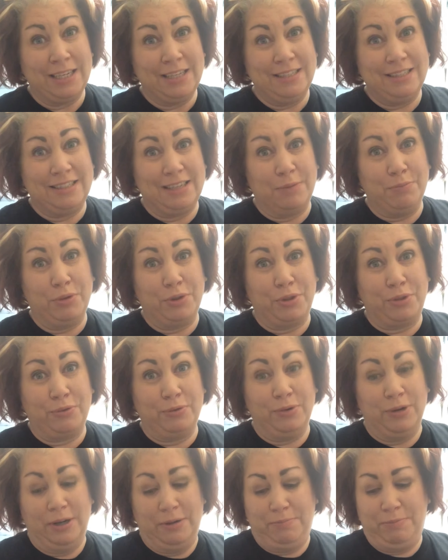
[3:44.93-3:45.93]
stumble
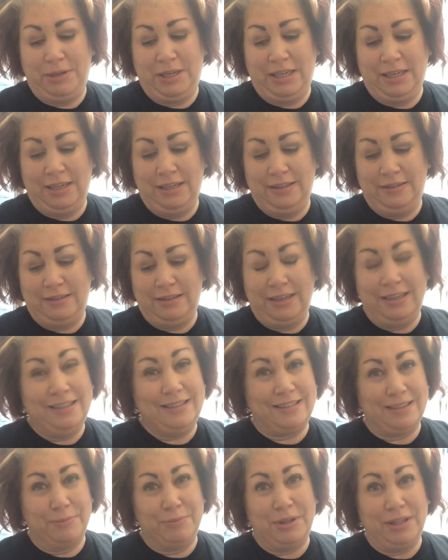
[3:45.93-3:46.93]
through it because
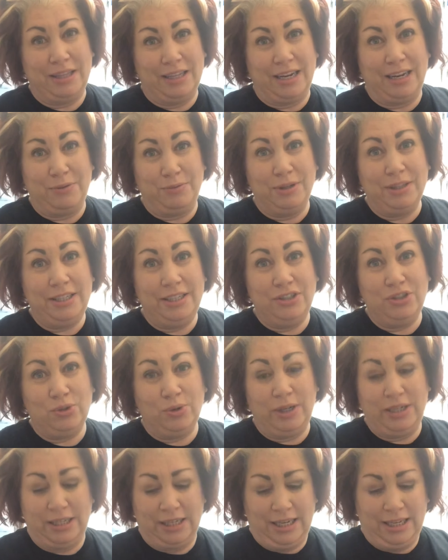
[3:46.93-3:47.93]
it's something that I really
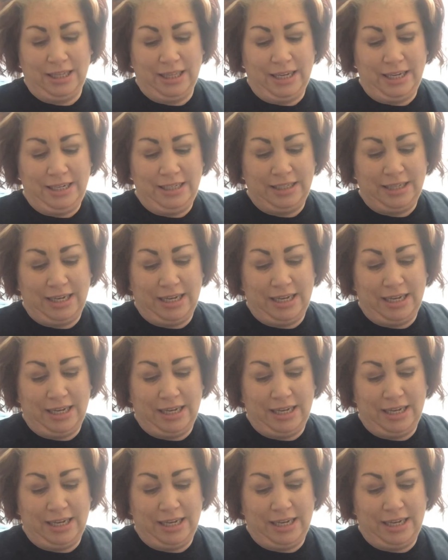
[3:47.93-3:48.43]
enjoyed and I liked